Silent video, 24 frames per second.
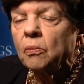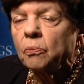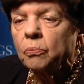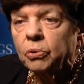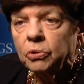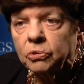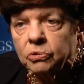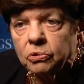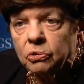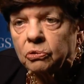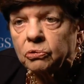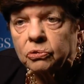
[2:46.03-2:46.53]

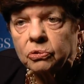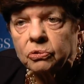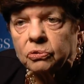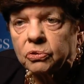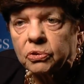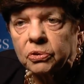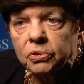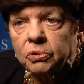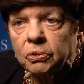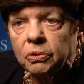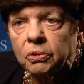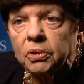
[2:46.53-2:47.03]
put Social
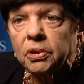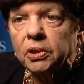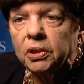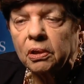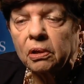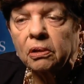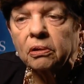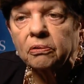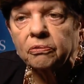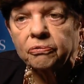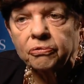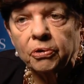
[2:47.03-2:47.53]
Security
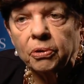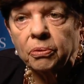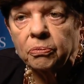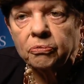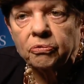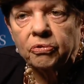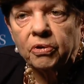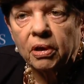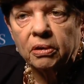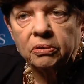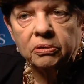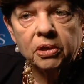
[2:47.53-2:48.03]
on a firm
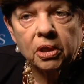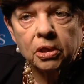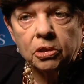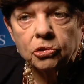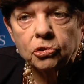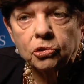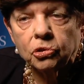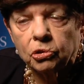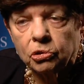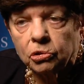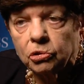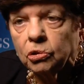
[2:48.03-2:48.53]

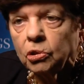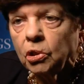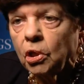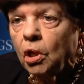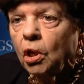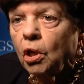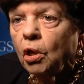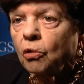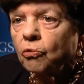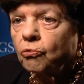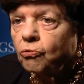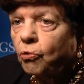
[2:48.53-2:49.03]
foundation
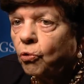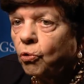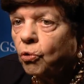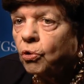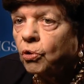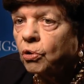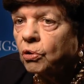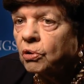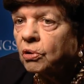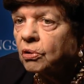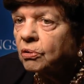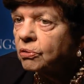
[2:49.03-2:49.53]

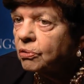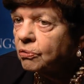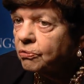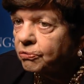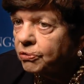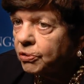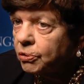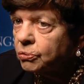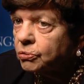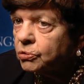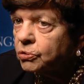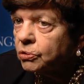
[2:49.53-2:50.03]
for the
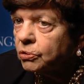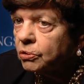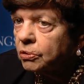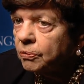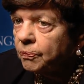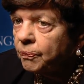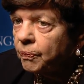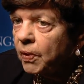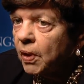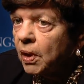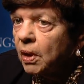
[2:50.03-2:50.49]
future.